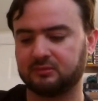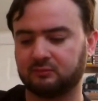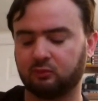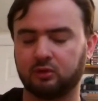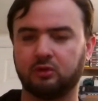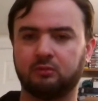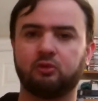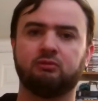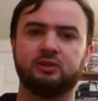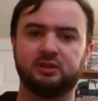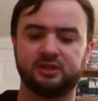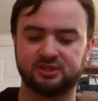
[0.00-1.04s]
were a little more
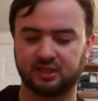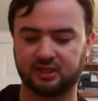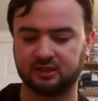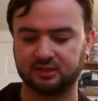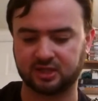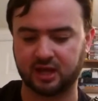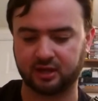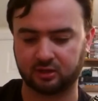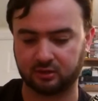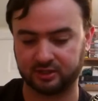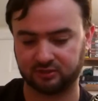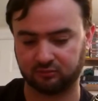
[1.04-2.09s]
realistic in this kind of
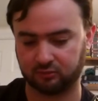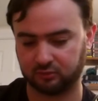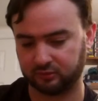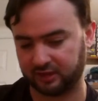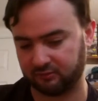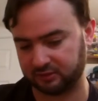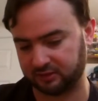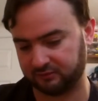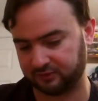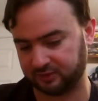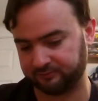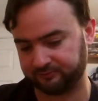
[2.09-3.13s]
crazy world that we live in.